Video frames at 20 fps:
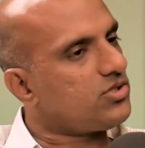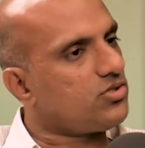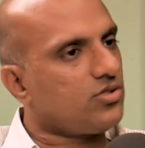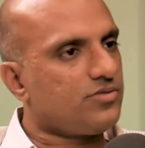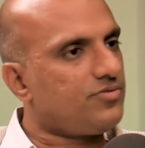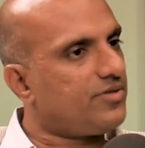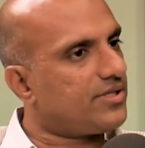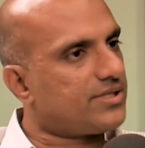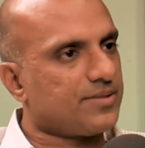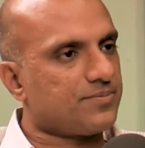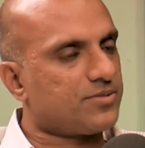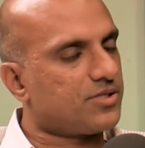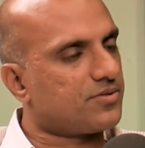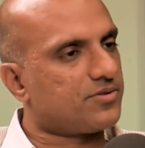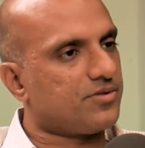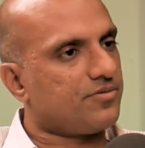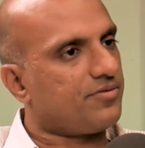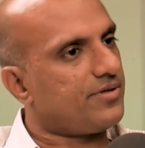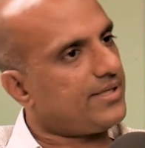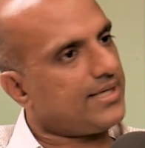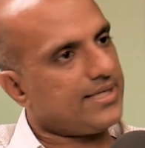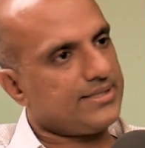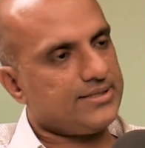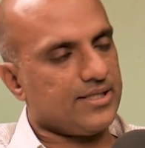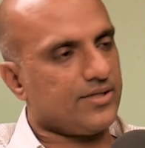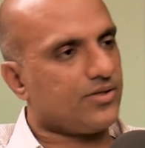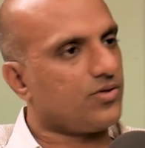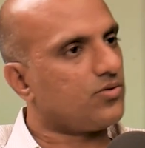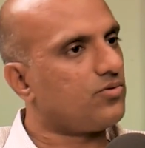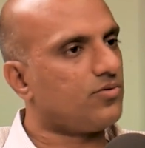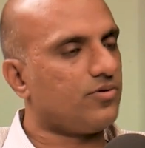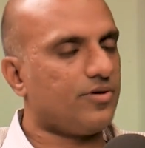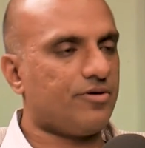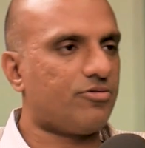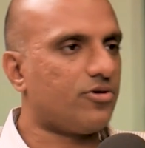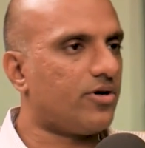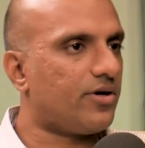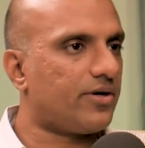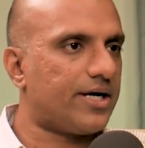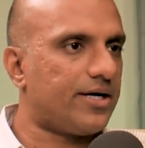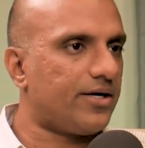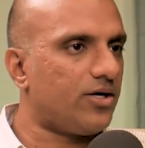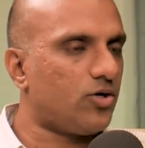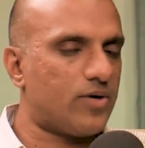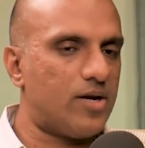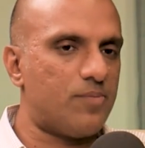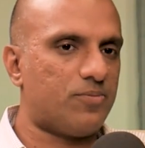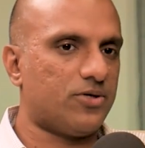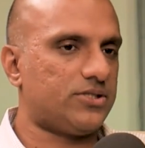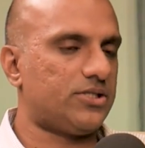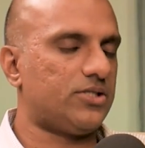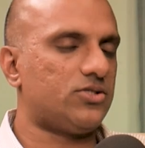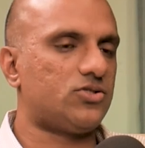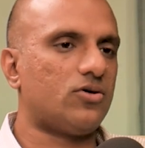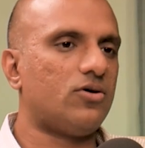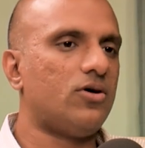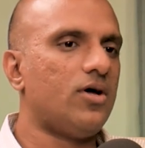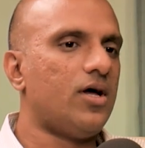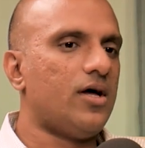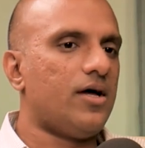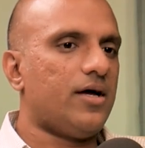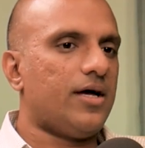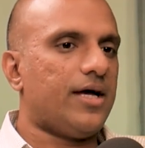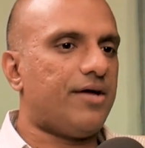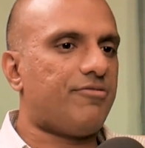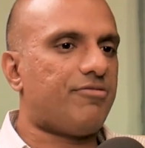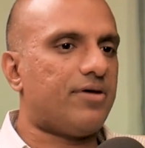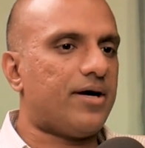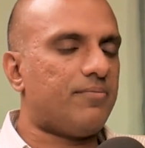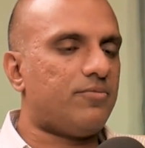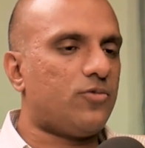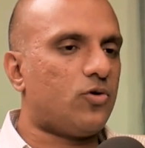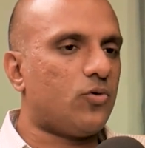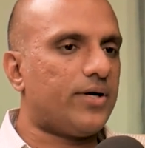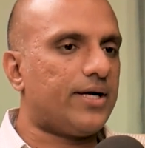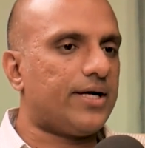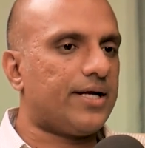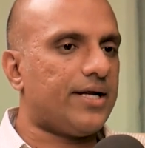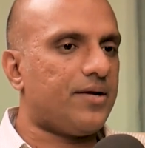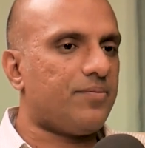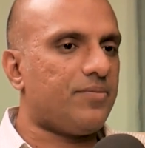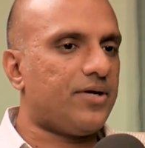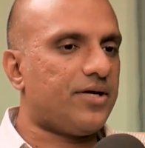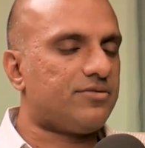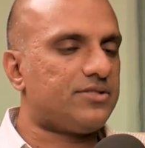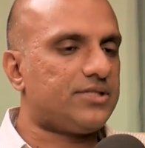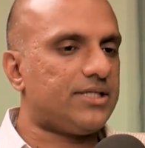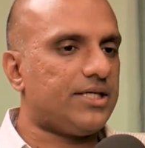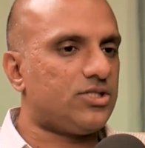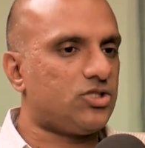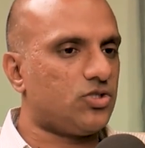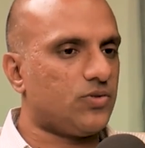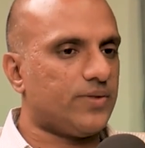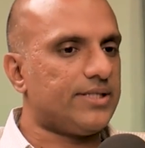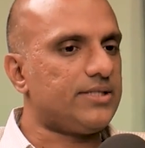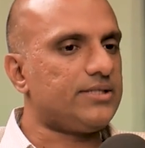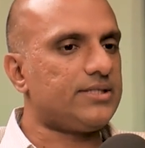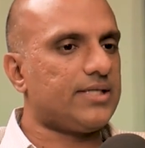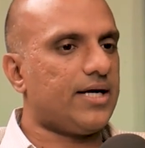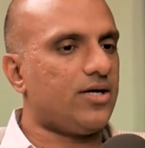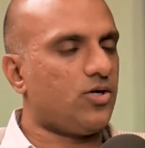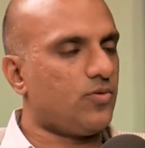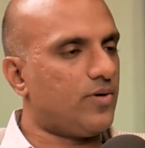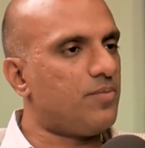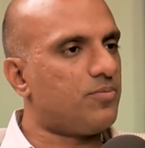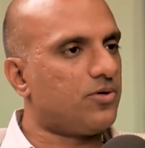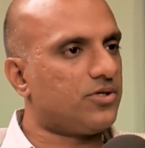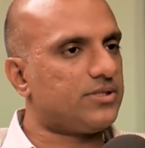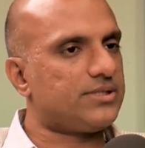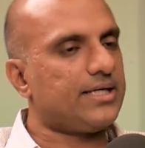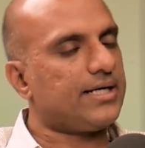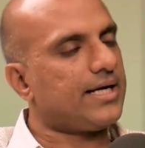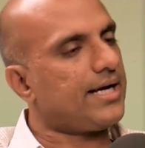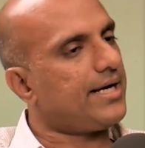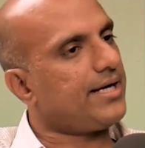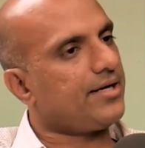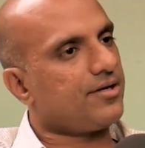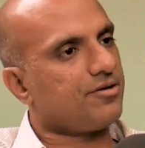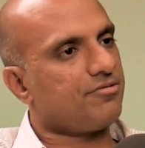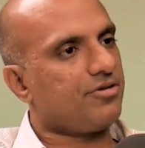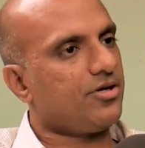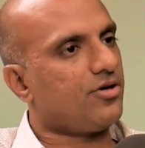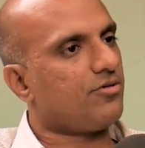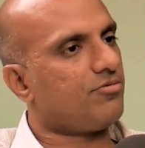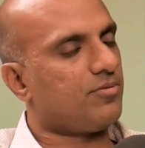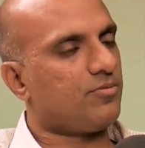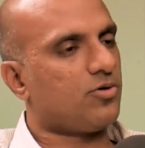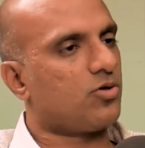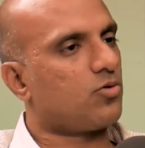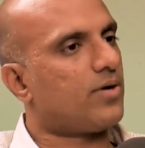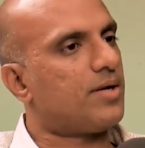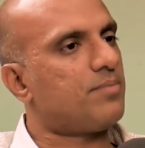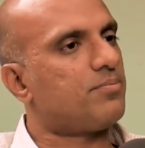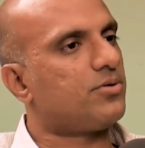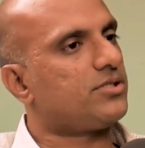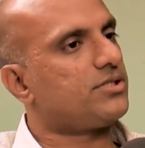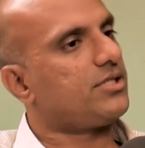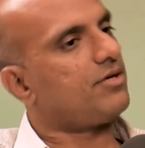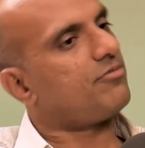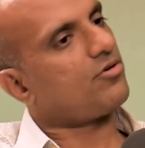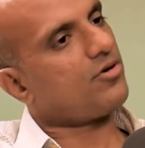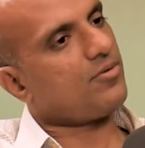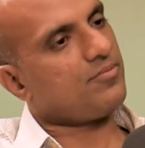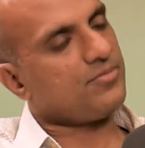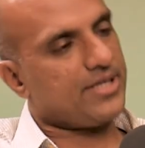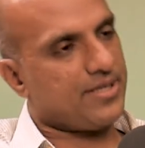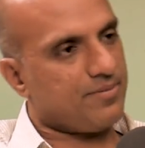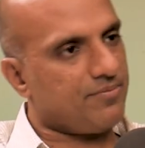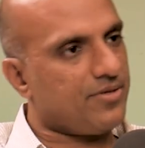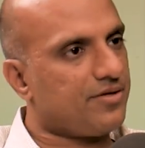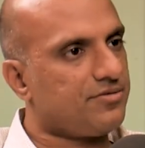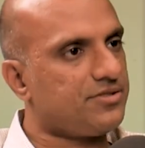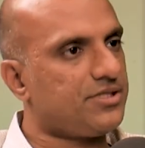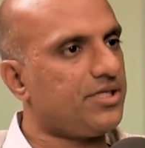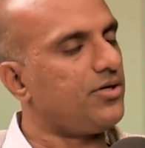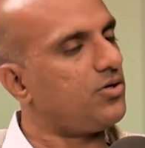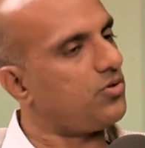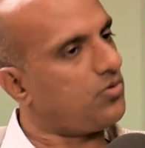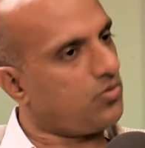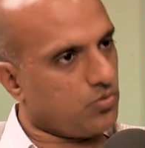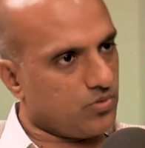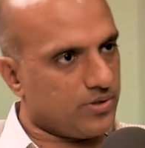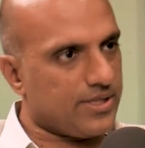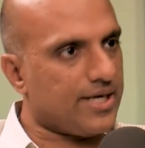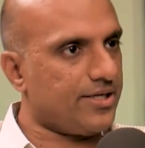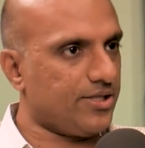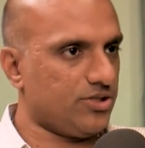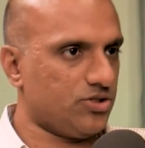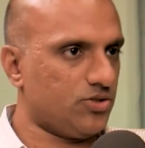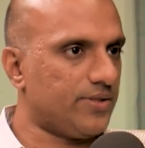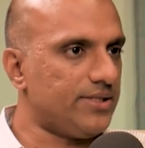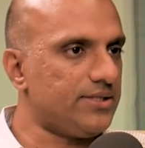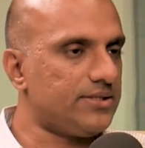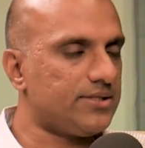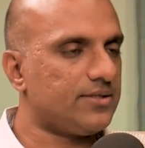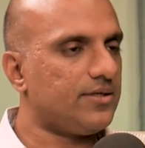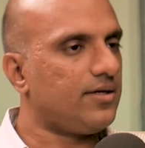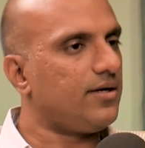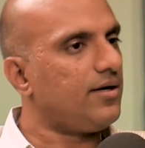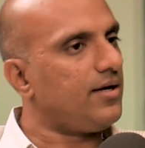there is no fixed subscription fee. That's it. If you are getting 12%. So if I'm doing an NBFC issuance at 12%, I get a fee of about 1% from the NBFC to do that issuance.